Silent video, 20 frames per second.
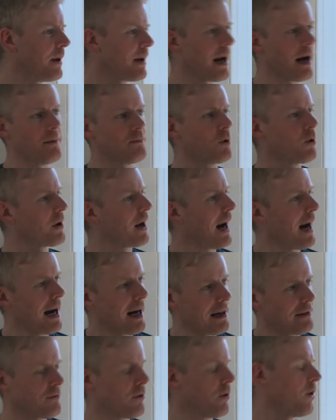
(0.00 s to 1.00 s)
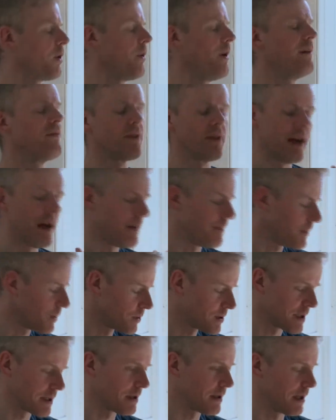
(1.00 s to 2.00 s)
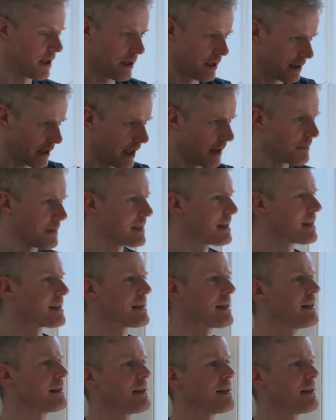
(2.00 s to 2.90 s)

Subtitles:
where I'm going to have, or whoever the hypnotist